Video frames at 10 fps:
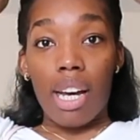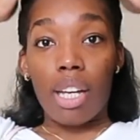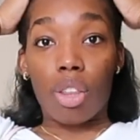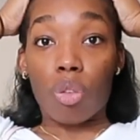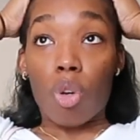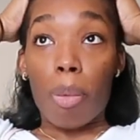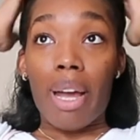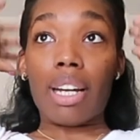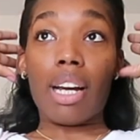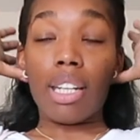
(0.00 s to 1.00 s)
a
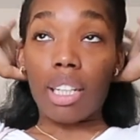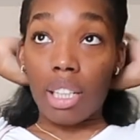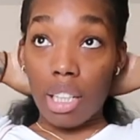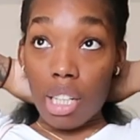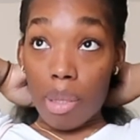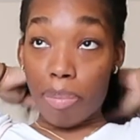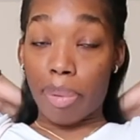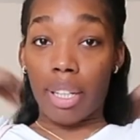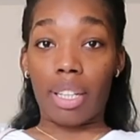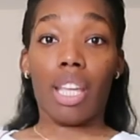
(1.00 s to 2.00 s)
throwback kind of club,
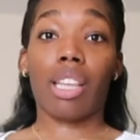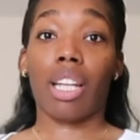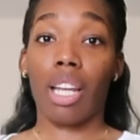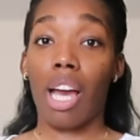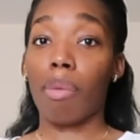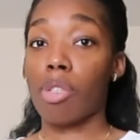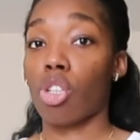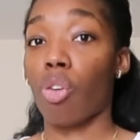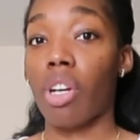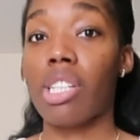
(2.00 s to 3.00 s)
but the line was
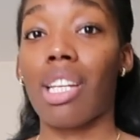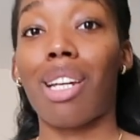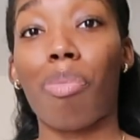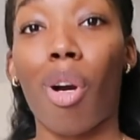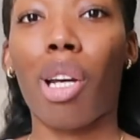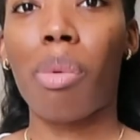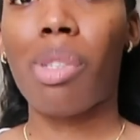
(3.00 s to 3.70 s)
crazy and the parking